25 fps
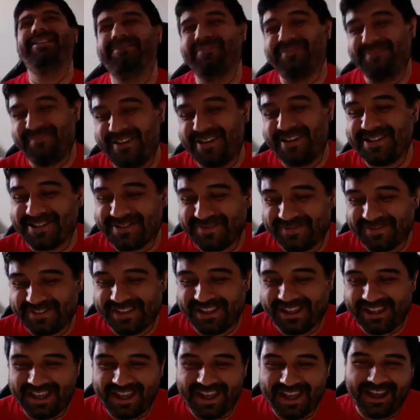
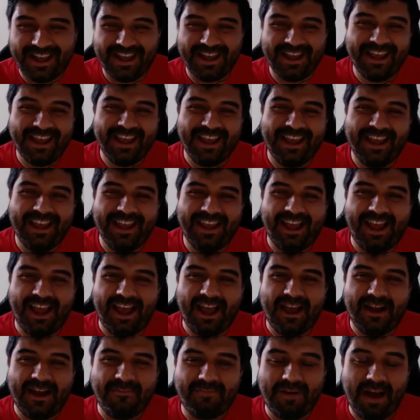Possibly, yeah.
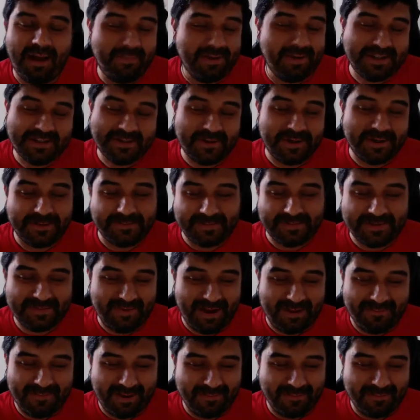I'm into it. It's fine by me.